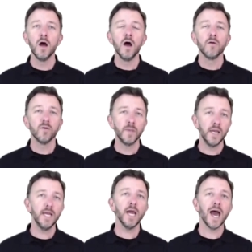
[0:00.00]
From
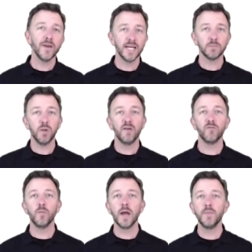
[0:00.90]
here, our next
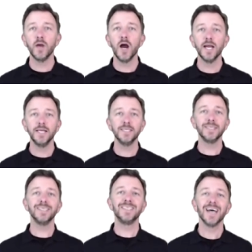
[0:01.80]
platform API is
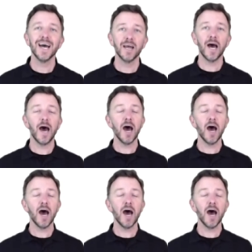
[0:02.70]
the Data